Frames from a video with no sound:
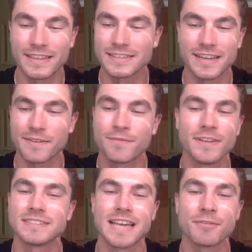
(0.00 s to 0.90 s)
this like
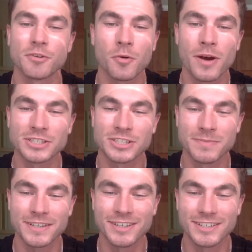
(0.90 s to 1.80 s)
philosophical question
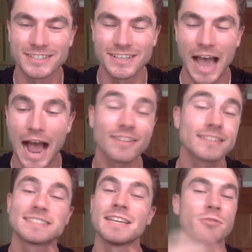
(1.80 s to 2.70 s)
because I like
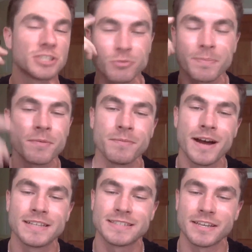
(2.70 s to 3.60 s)
to see just where people's minds at.